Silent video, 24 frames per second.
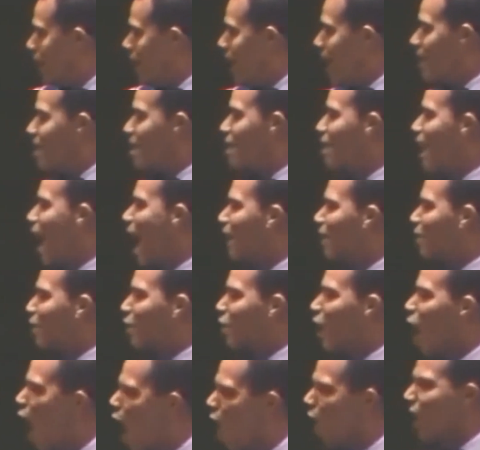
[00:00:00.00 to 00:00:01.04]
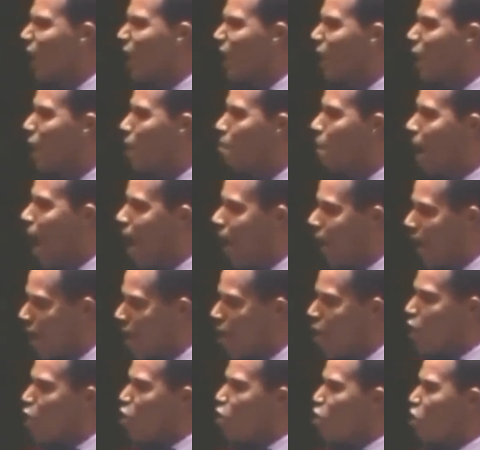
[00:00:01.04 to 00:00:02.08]
It's not talking about a
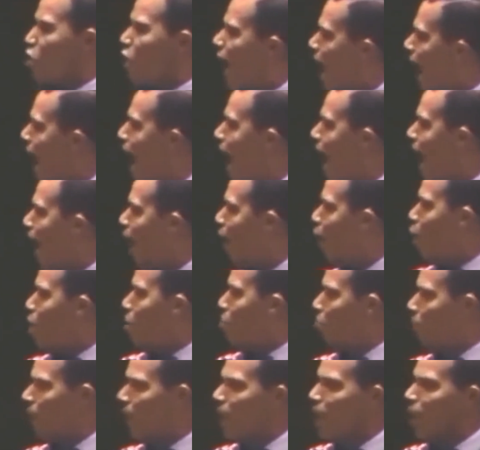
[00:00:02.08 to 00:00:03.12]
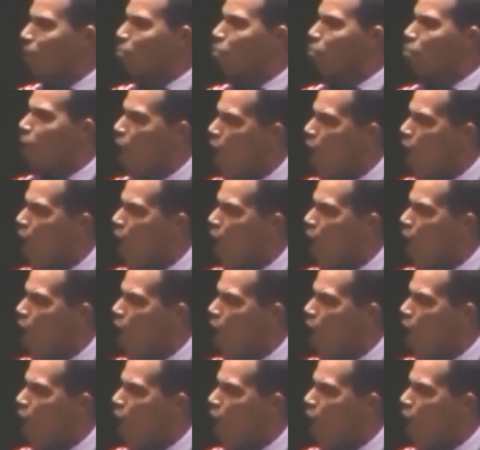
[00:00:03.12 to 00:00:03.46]
child being